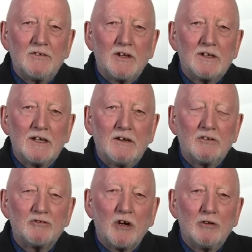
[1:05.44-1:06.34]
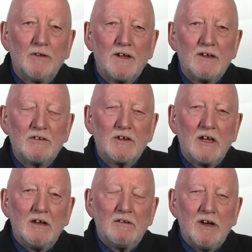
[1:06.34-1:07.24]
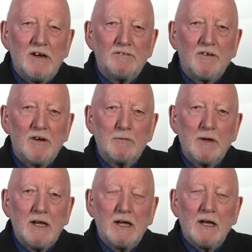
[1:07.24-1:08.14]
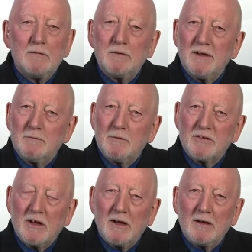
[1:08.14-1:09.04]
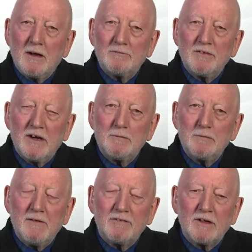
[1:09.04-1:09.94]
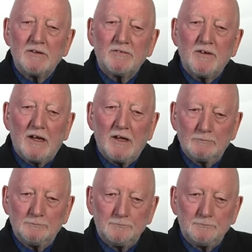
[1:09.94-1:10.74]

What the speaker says: certainly controlled things very firmly, but he was a very benevolent fellow.